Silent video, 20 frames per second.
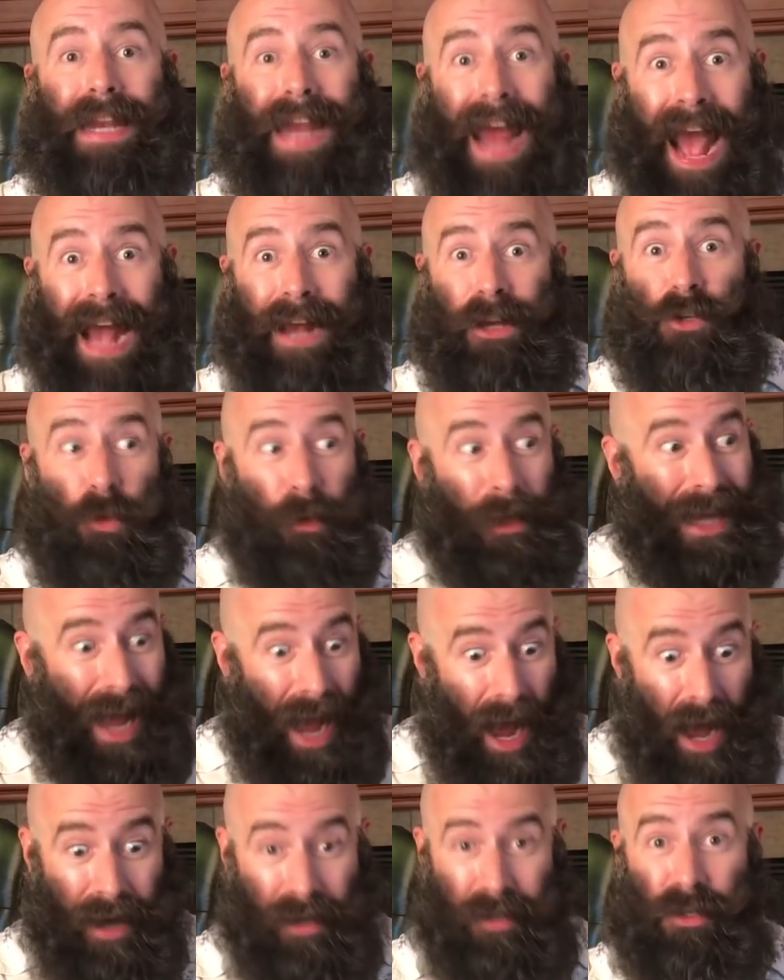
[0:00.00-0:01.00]
And
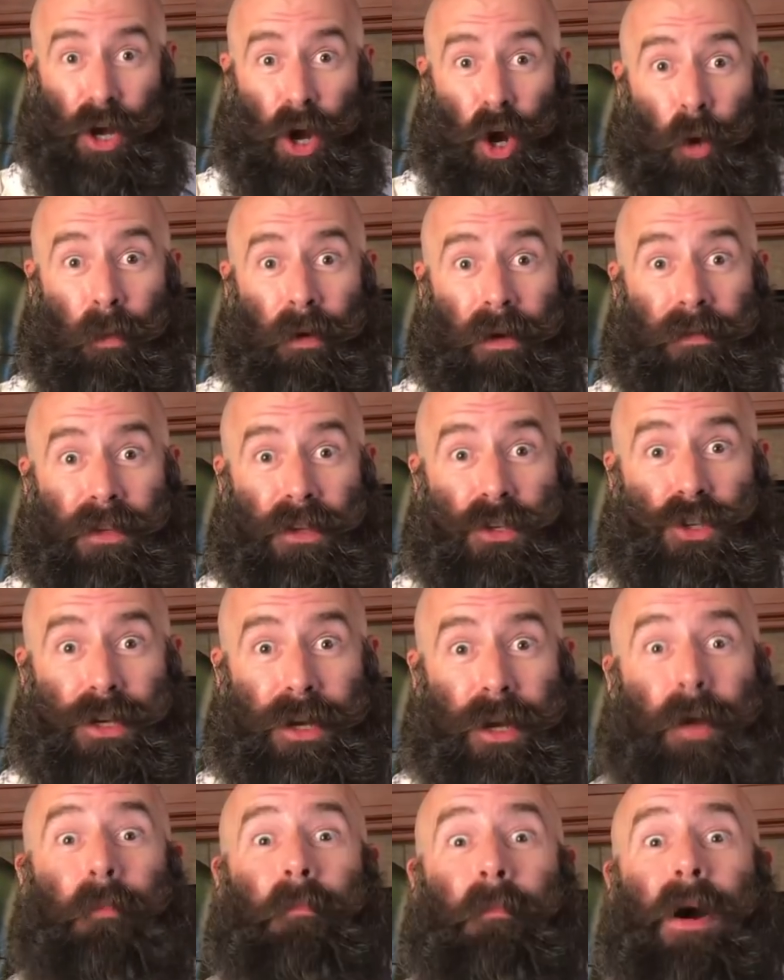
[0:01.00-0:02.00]
actually, October of this
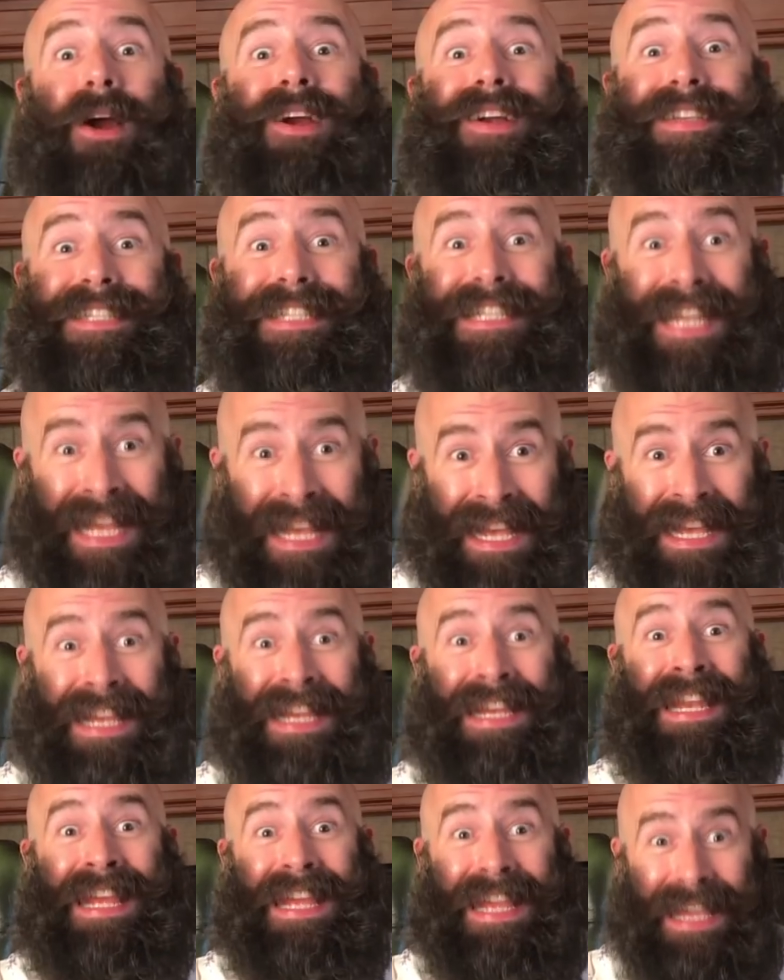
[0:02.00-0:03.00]
year marks
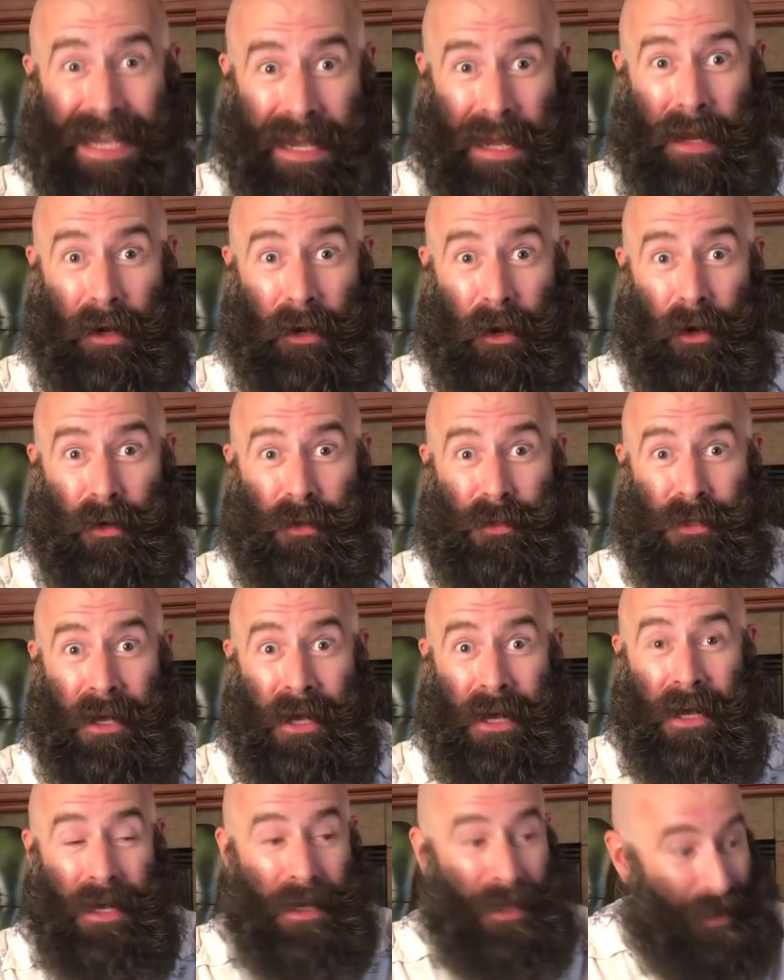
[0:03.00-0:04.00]
10 years
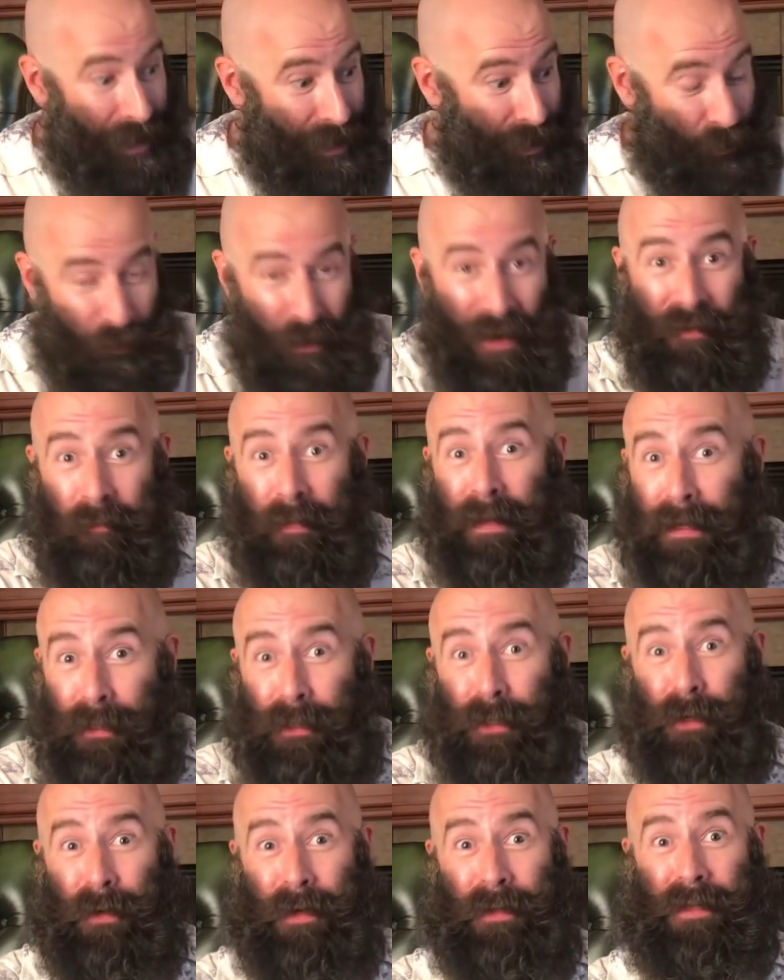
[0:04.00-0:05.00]
since we've been
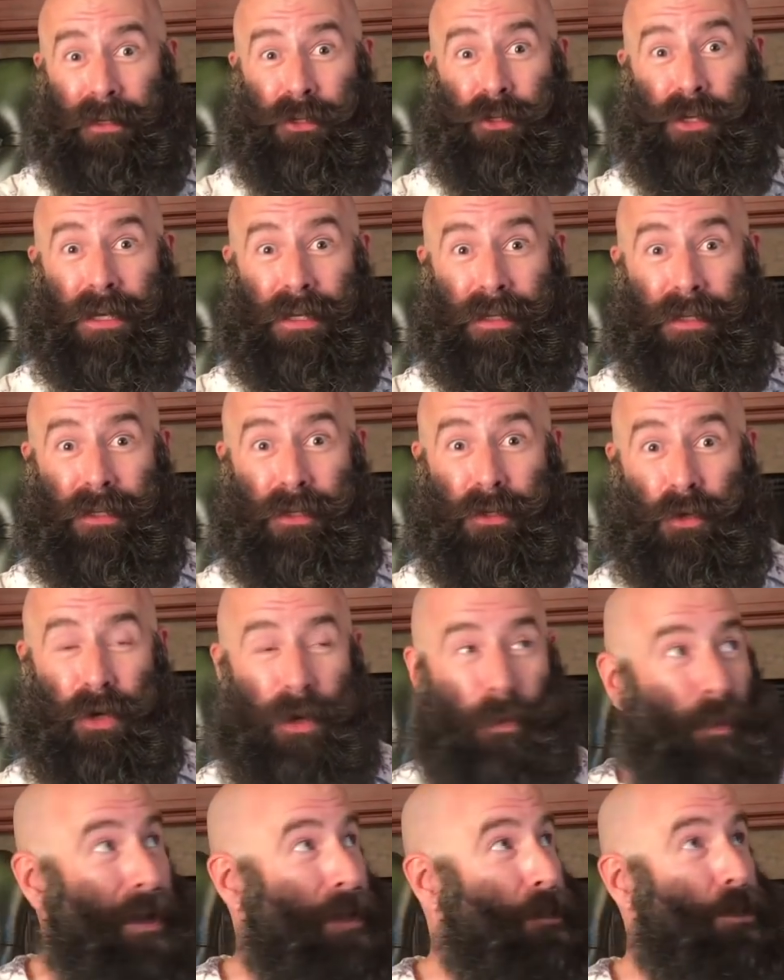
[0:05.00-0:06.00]
doing the Jesus
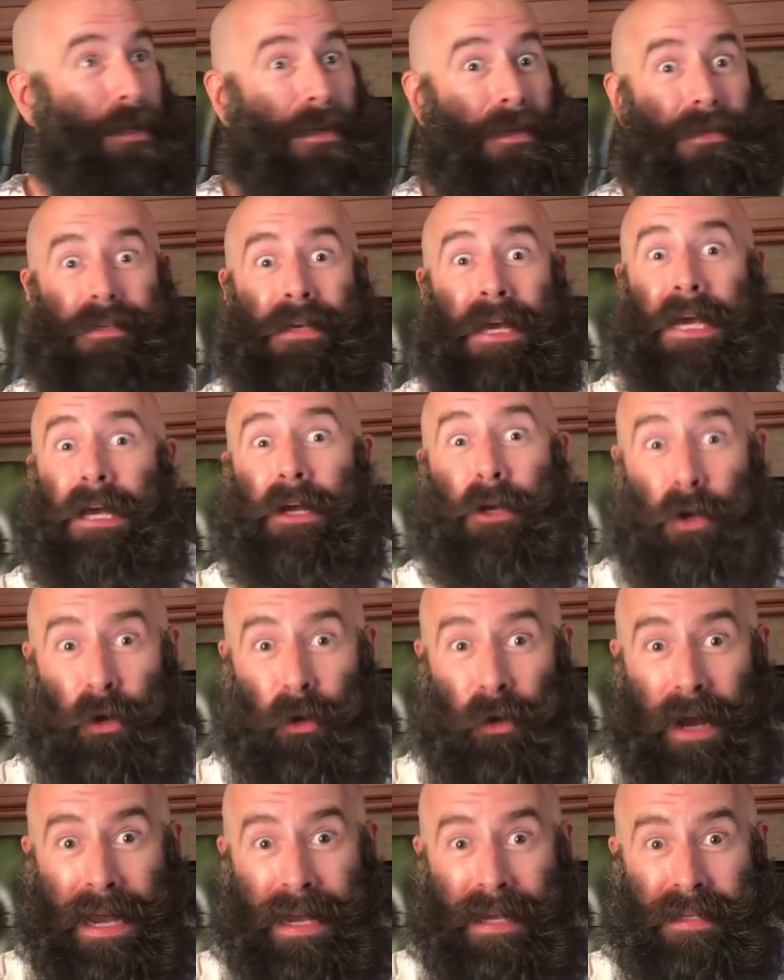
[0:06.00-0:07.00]
Trip, which is
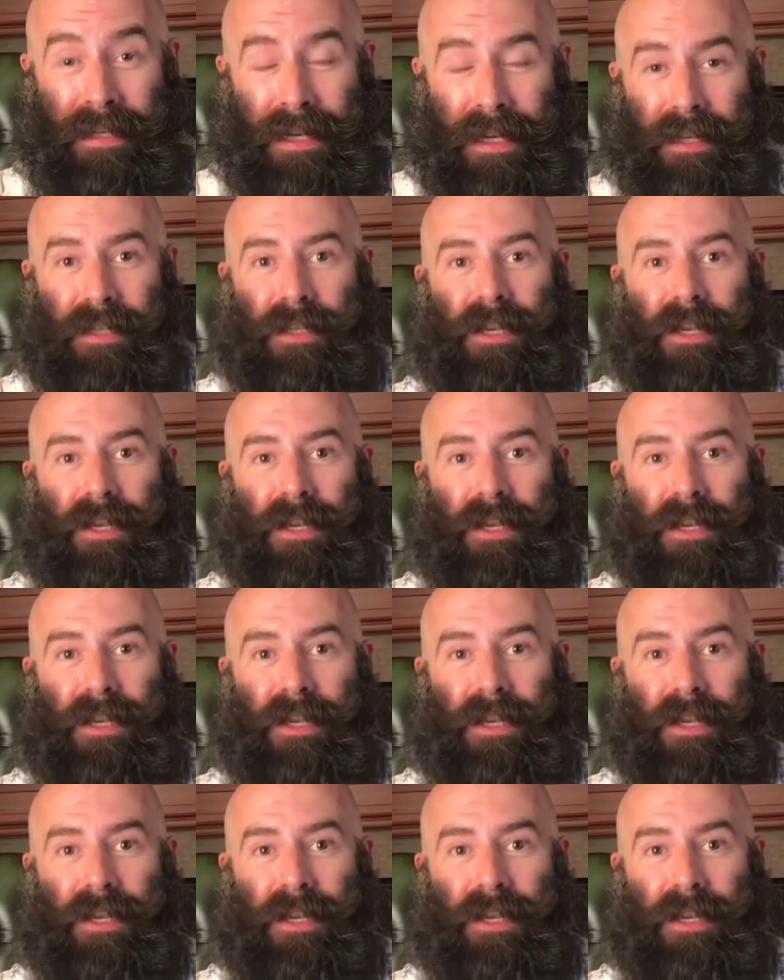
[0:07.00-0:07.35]
crazy.